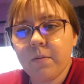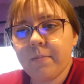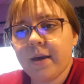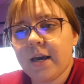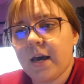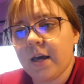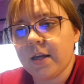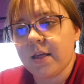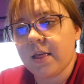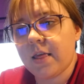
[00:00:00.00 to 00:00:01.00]

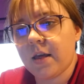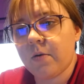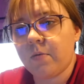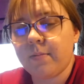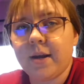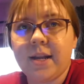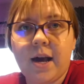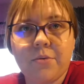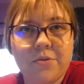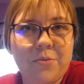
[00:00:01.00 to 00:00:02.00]
because when my
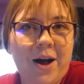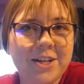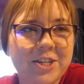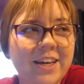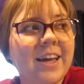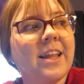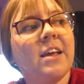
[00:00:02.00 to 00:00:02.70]
dad was watching it,